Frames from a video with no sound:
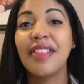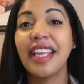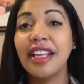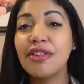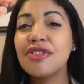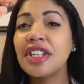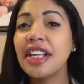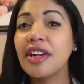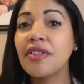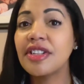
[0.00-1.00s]
The energy
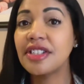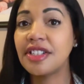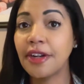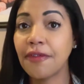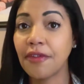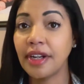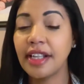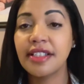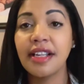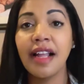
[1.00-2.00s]
here is different.
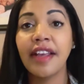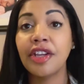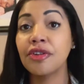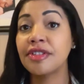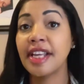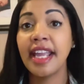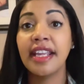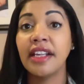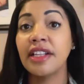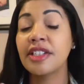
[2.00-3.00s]
It's not like you're
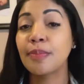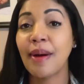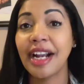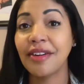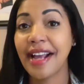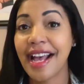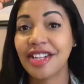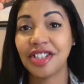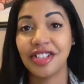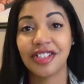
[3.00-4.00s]
taking inspired
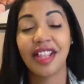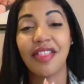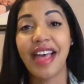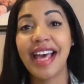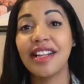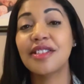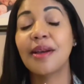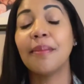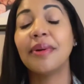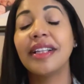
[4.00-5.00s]
actions. That is
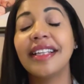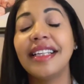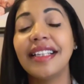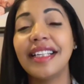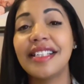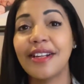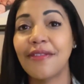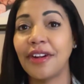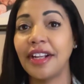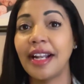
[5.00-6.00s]
completely
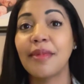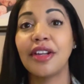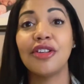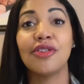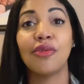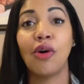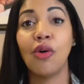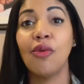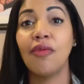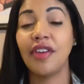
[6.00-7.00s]
different. And I'm going to do a
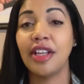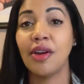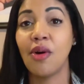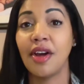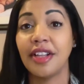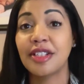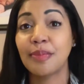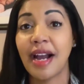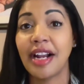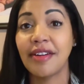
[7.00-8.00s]
whole video on
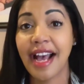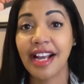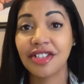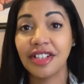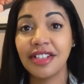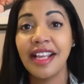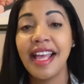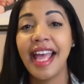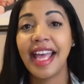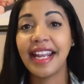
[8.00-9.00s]
inspired action
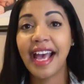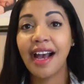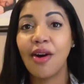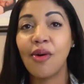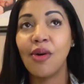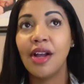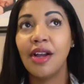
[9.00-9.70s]
and how